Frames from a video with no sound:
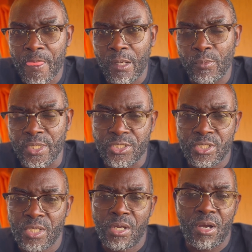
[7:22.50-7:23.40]
which
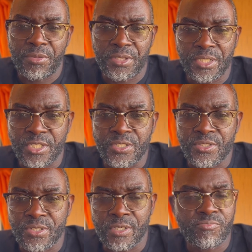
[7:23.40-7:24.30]
I think
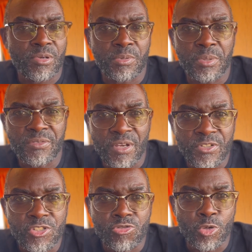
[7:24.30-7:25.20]
is probably very
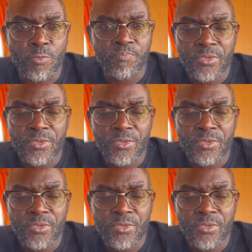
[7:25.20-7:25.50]
true.